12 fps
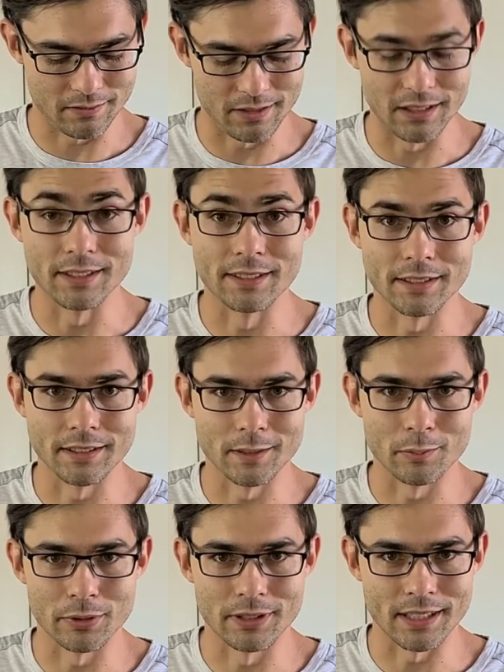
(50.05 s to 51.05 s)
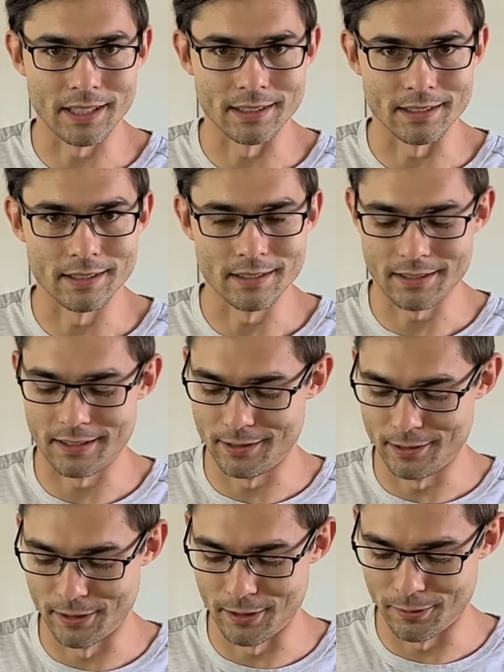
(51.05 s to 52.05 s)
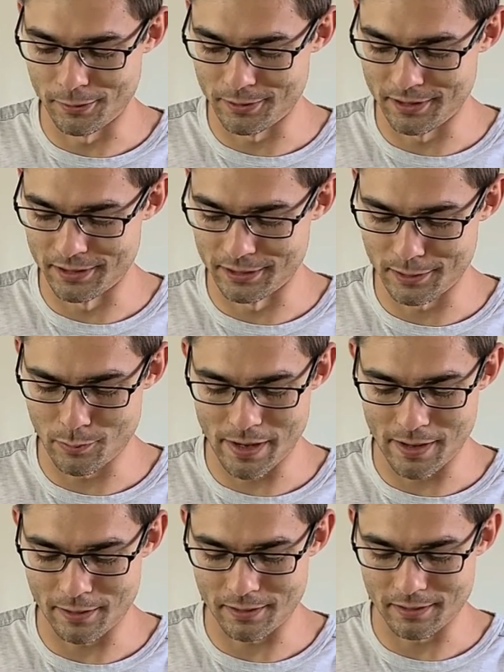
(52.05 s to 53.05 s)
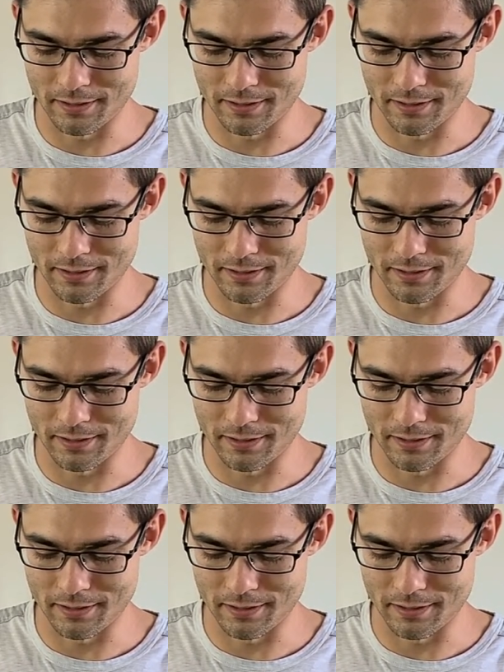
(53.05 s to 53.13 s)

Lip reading: easily presented. So this is about,